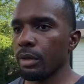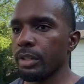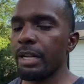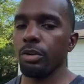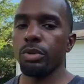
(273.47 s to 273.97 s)

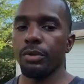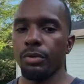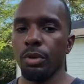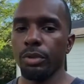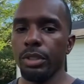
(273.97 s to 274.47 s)
technical
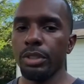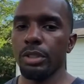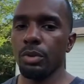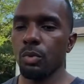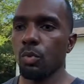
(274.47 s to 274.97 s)

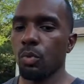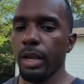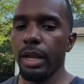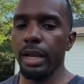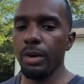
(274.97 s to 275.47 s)
difficulties.
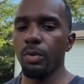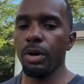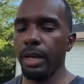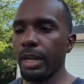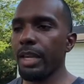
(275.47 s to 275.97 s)
He
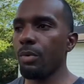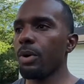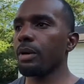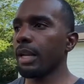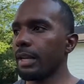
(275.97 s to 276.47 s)

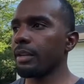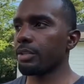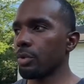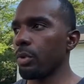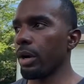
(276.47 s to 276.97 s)
would like it
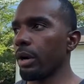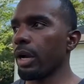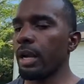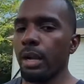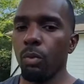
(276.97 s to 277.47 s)
to where
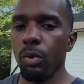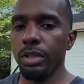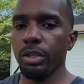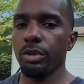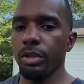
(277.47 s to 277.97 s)

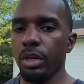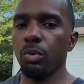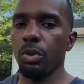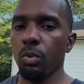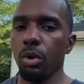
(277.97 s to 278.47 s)
once they're
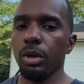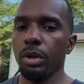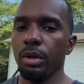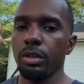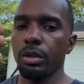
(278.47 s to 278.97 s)
done with work
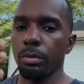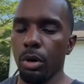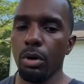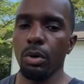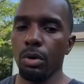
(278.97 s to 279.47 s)

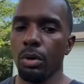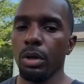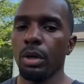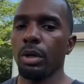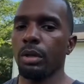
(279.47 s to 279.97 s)
tomorrow,
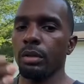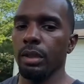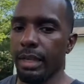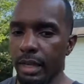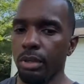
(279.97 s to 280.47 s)

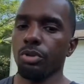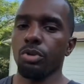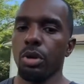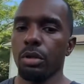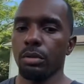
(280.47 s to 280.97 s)
they get their
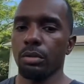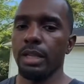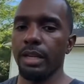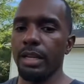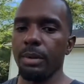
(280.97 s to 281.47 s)
draw,
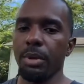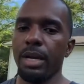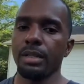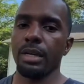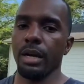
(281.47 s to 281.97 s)
and then he can
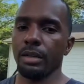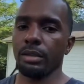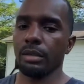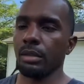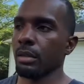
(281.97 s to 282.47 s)
pay his guys.